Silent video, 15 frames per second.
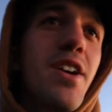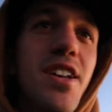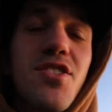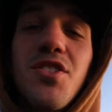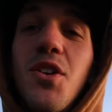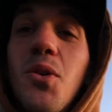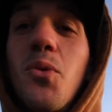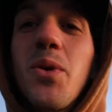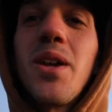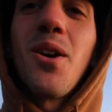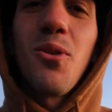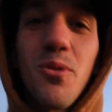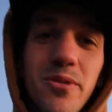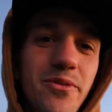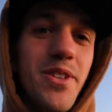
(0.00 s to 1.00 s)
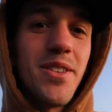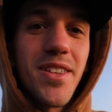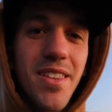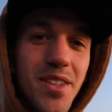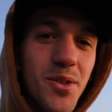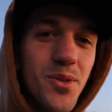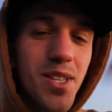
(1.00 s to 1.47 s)
you guys know, we are
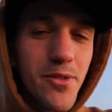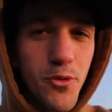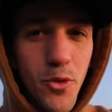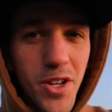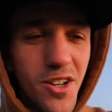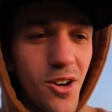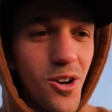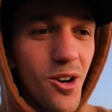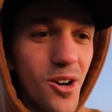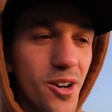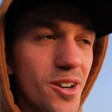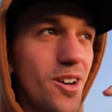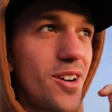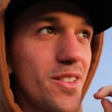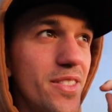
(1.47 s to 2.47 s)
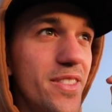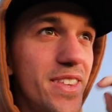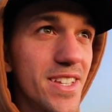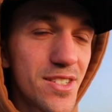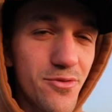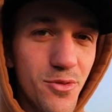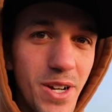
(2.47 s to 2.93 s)
revealing the new giveaway car
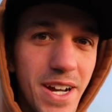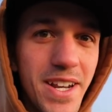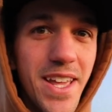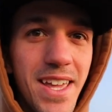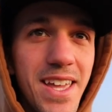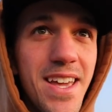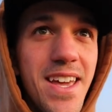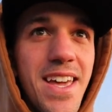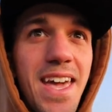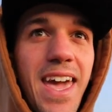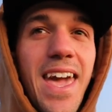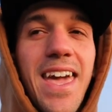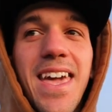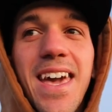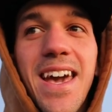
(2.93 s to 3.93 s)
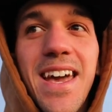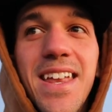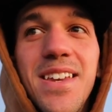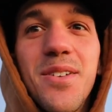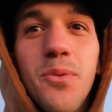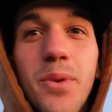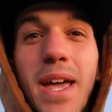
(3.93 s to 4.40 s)
this Friday,
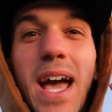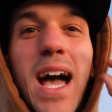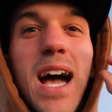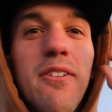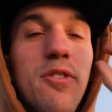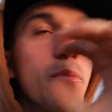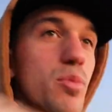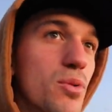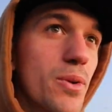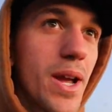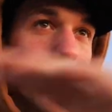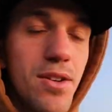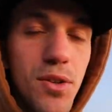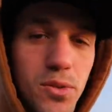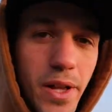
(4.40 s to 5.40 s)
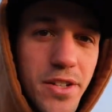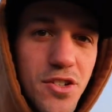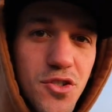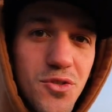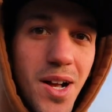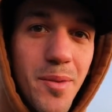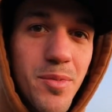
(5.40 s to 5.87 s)
and we have a brand new
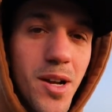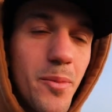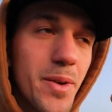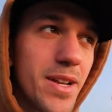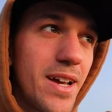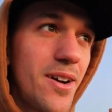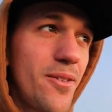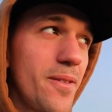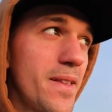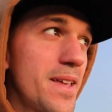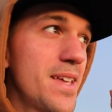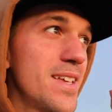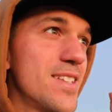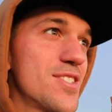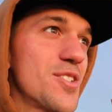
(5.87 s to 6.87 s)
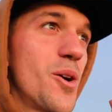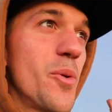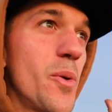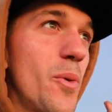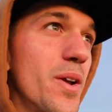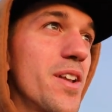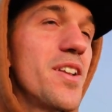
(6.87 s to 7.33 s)
Legends drop coming out. So
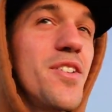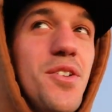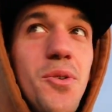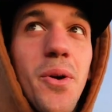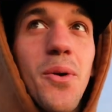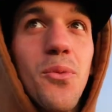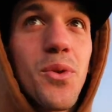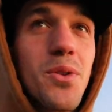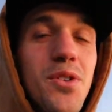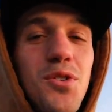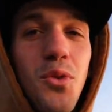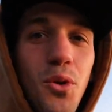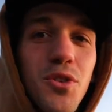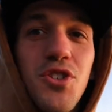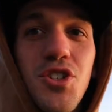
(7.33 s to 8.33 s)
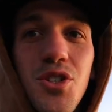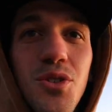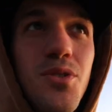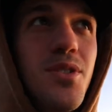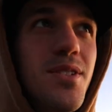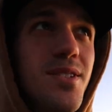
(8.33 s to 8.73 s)
we wanted to do a really cool shoot